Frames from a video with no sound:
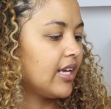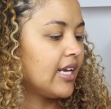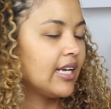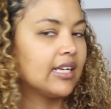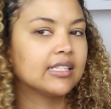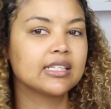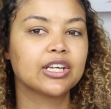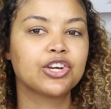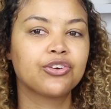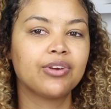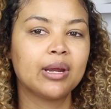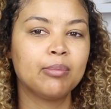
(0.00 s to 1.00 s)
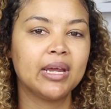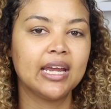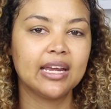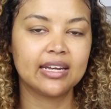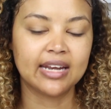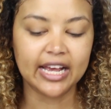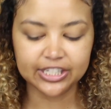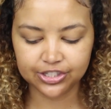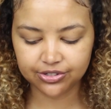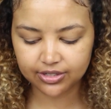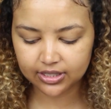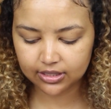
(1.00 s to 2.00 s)
is Creamy
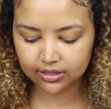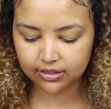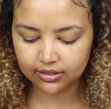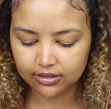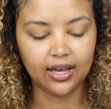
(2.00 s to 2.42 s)
Natural,